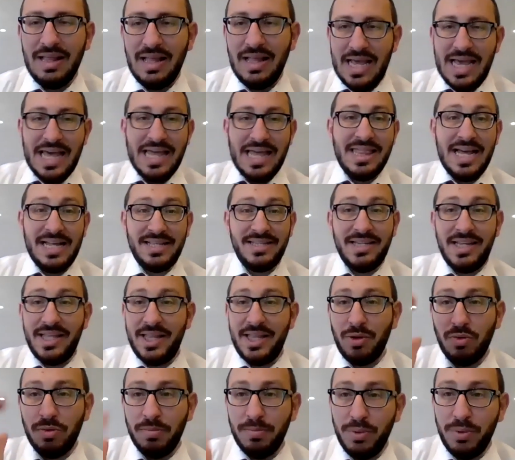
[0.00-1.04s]
And that day they
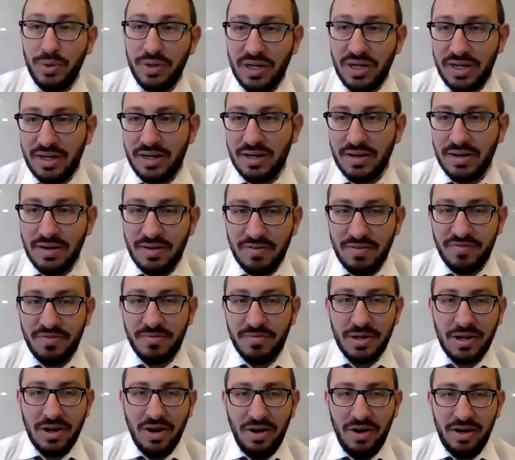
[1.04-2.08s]
were booted from the
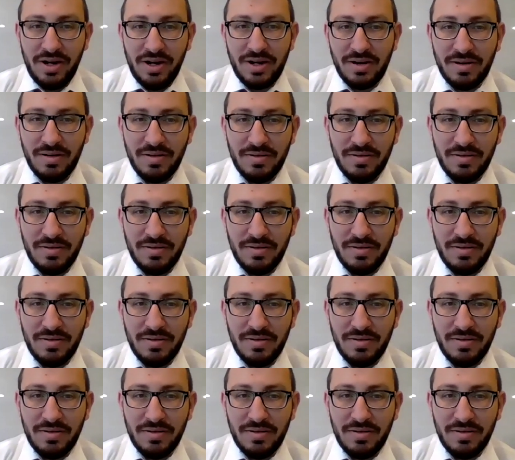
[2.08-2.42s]
garden.